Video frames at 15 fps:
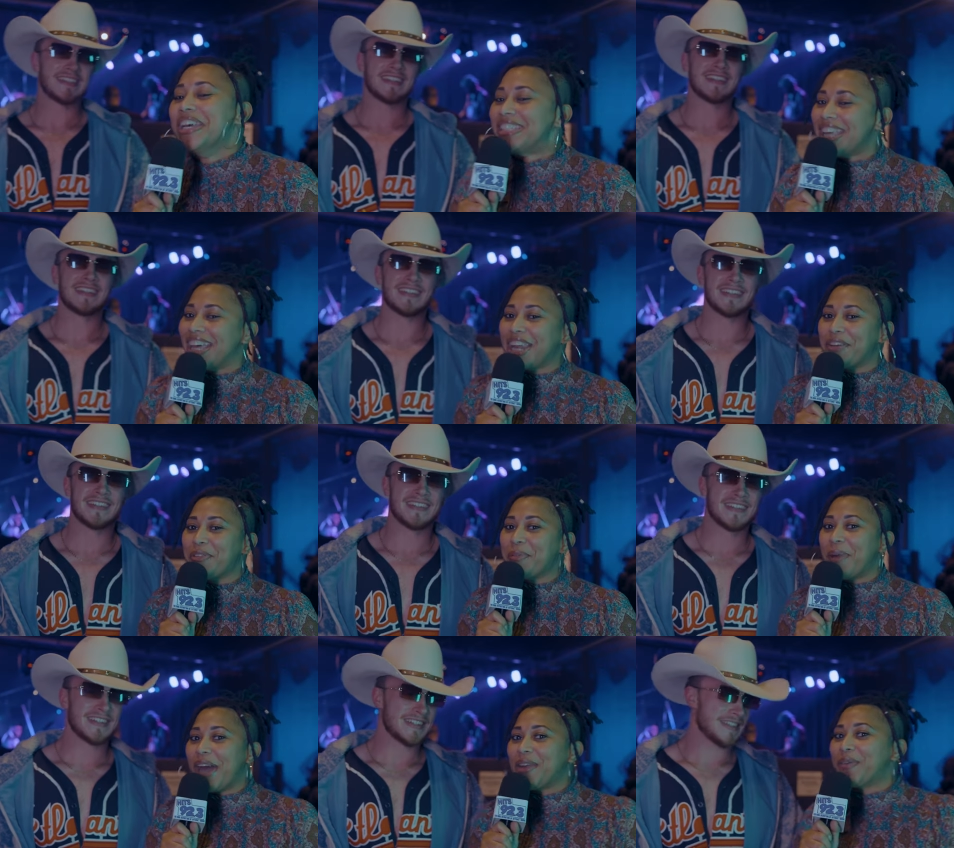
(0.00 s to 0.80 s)
Speaker 1: tell
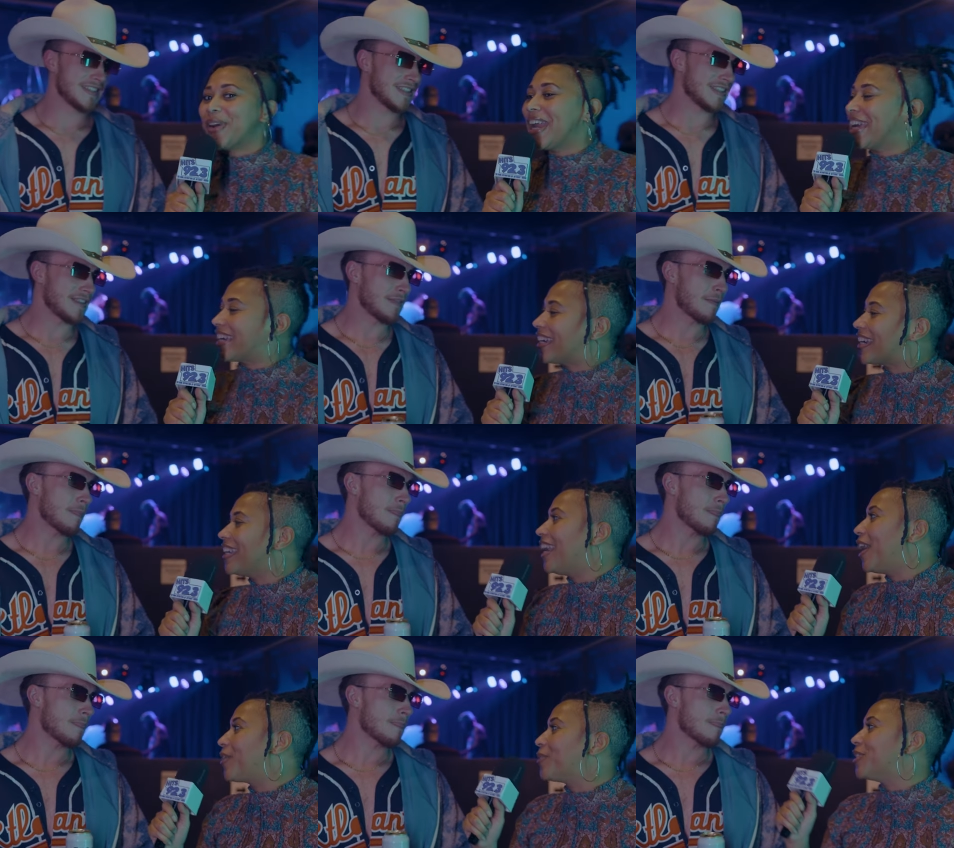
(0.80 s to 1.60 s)
everybody where they can
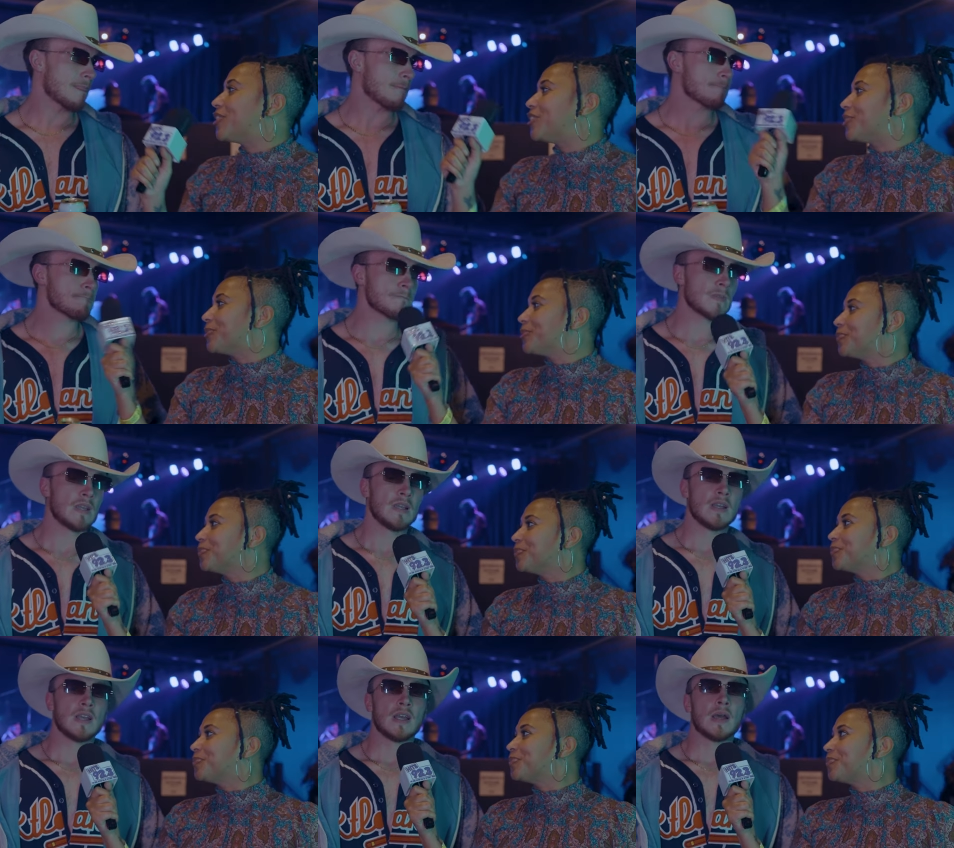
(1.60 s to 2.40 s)
connect with you.
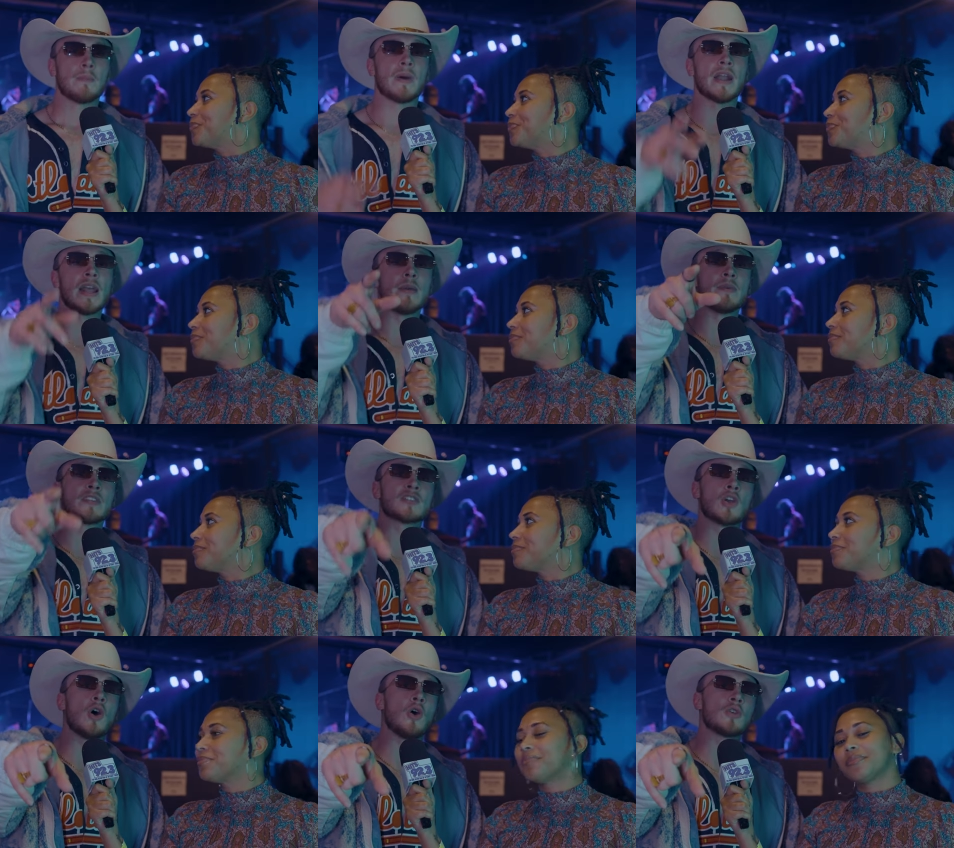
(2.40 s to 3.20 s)
Speaker 2: My name
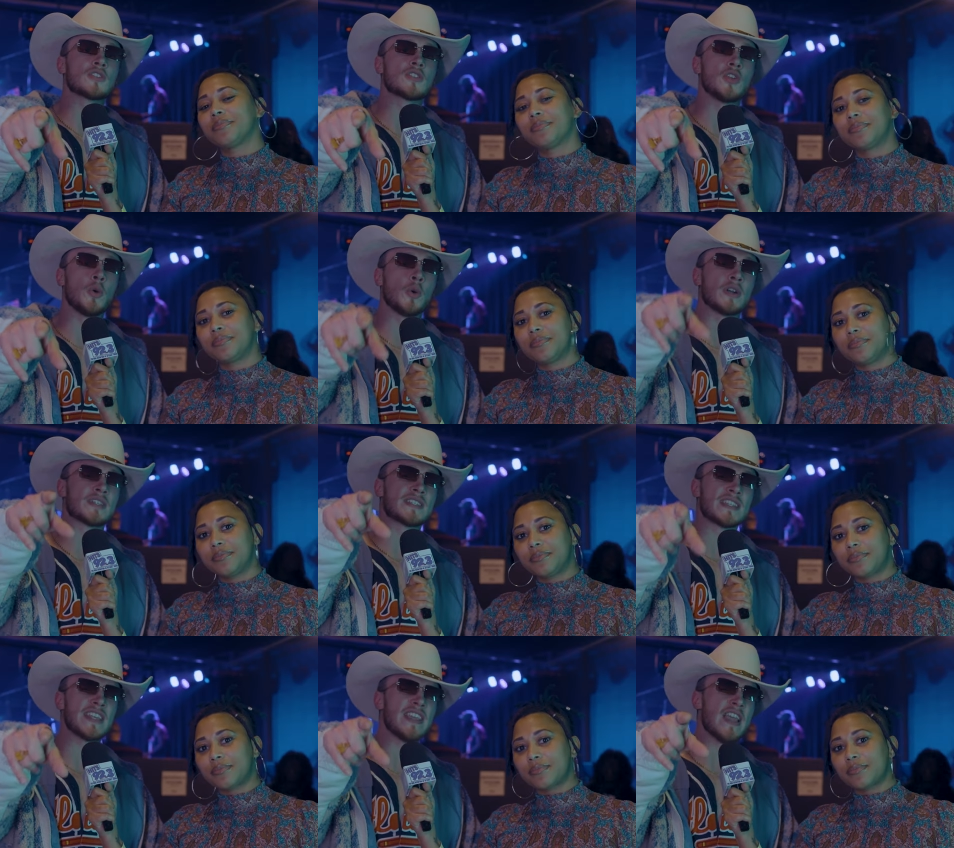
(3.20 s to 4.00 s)
is Cole Stewxrt,
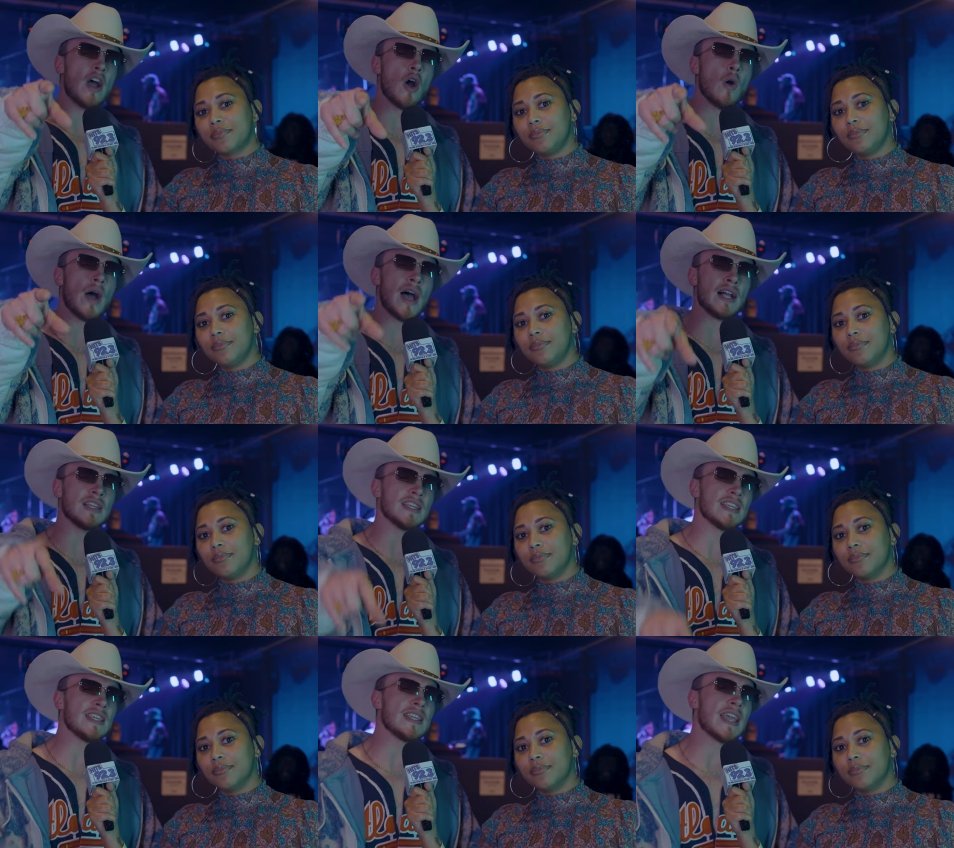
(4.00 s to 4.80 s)
C O
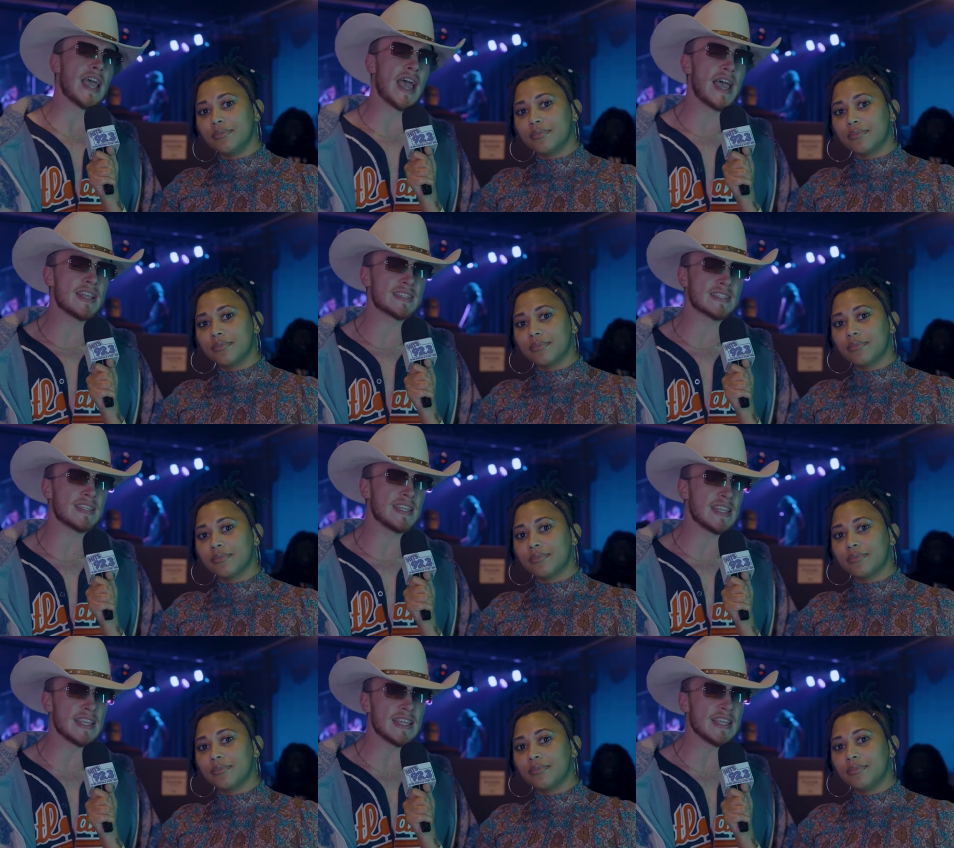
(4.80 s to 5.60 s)
L E
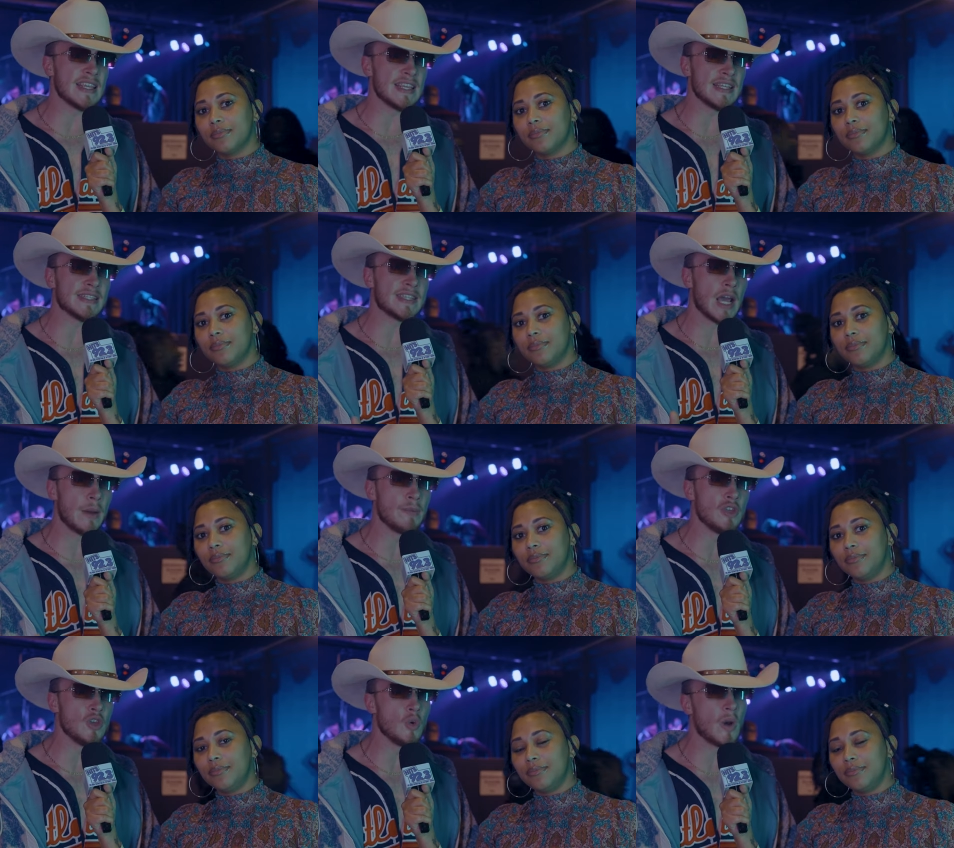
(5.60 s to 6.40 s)
S T E
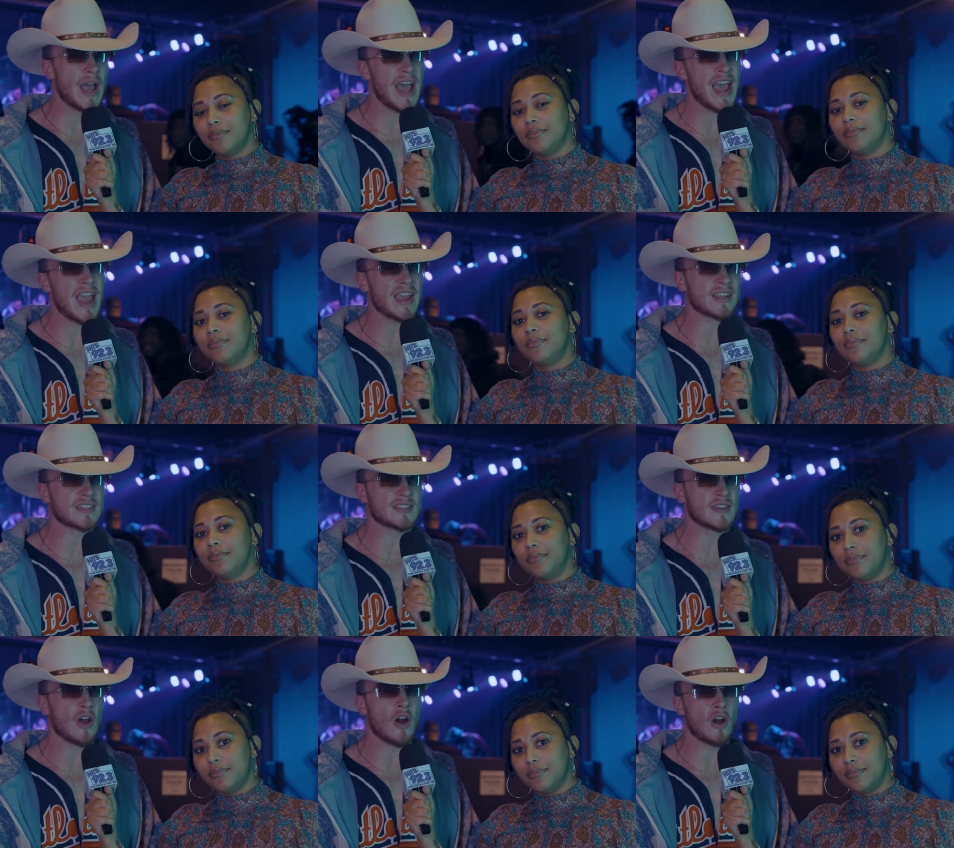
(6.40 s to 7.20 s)
W
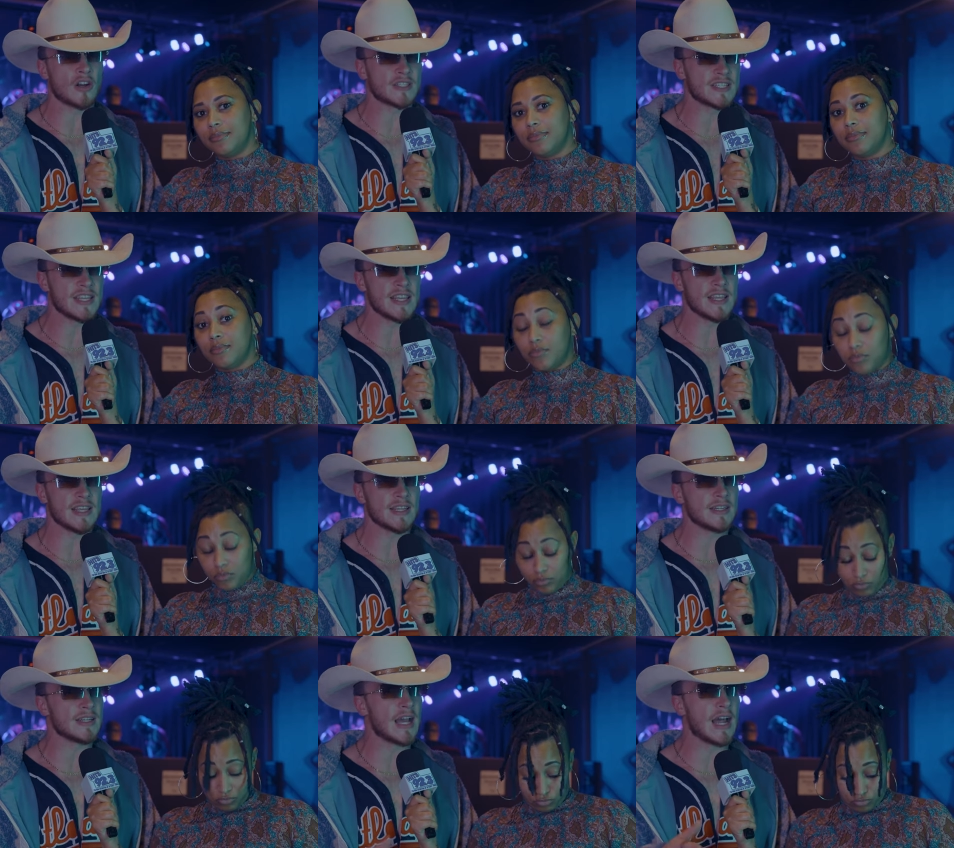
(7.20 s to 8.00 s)
X R
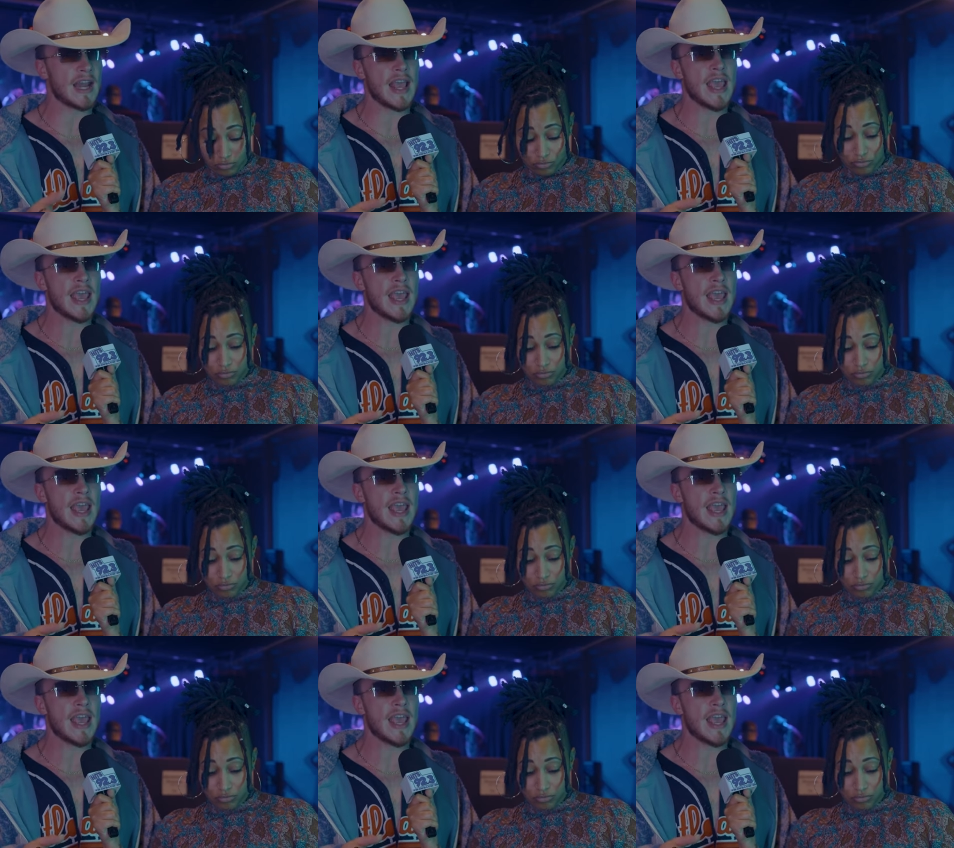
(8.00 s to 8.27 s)
T, not